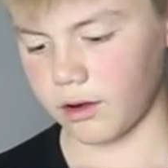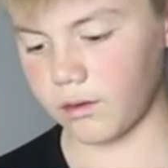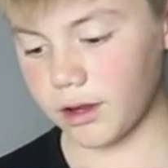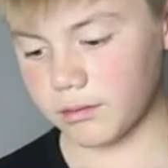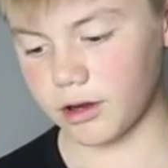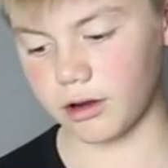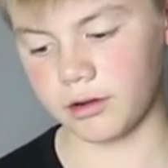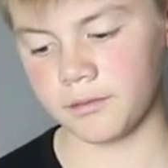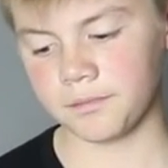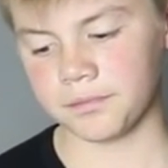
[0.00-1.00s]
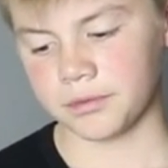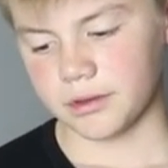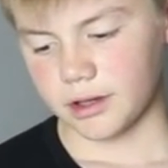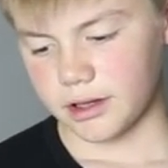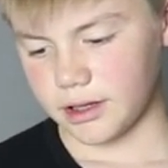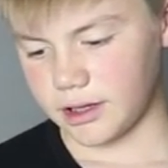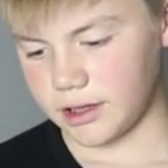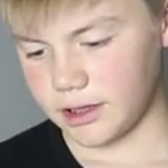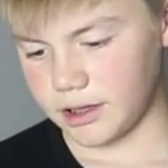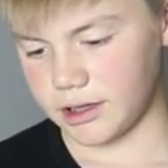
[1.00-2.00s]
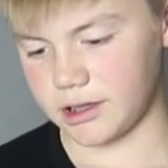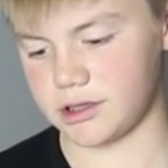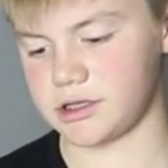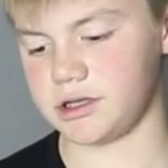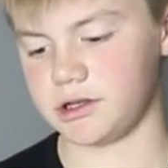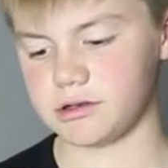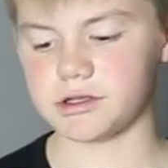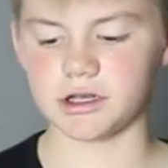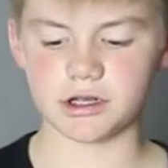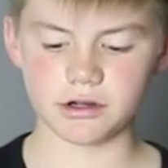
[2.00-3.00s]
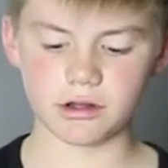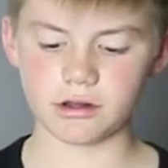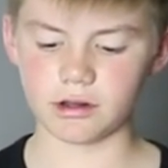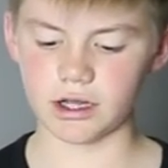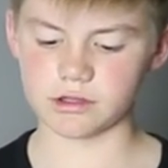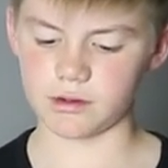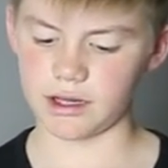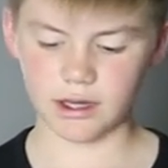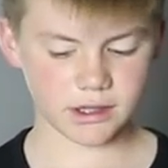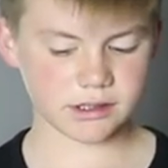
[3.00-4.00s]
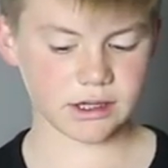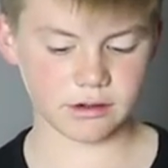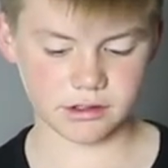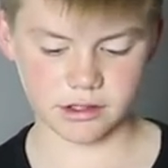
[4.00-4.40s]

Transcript: Away mode is used to turn on the lights when any sound